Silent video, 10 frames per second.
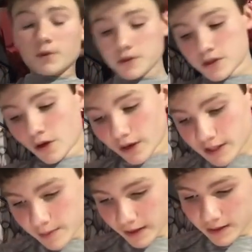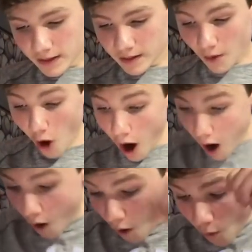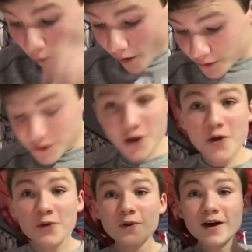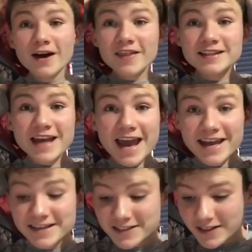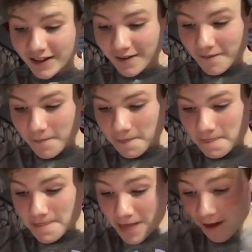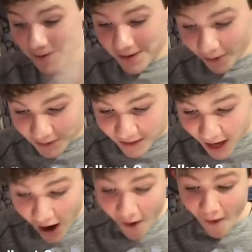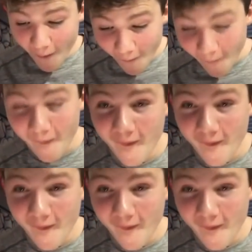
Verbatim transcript: Was not expecting him. Oh, two. That's eight. Lebandos. Oh.